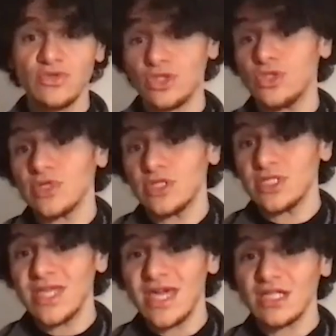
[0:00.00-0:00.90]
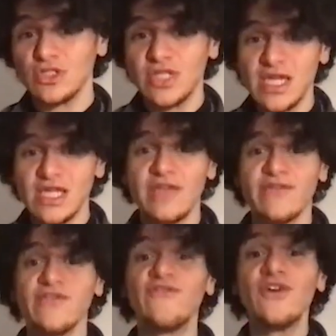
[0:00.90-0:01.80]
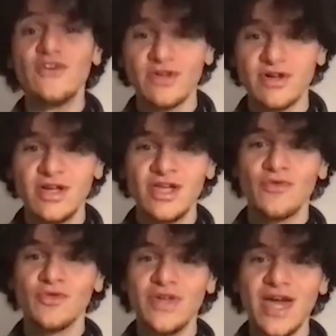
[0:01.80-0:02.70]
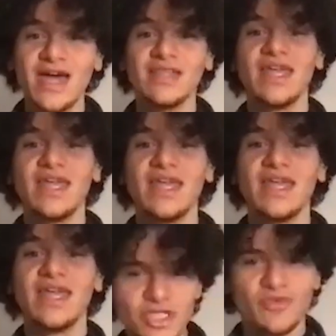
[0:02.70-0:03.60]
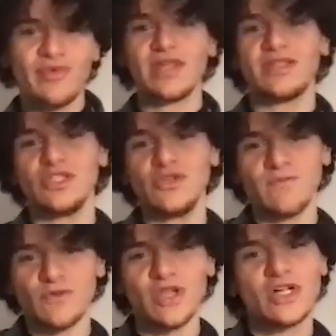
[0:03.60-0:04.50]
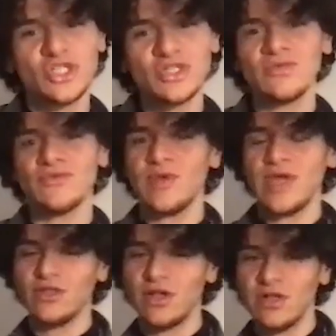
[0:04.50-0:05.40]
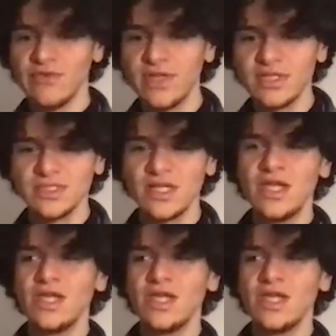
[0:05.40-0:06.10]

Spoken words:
to do it today, and to take it even further when we add the English, when we add the new production, when we add all of this.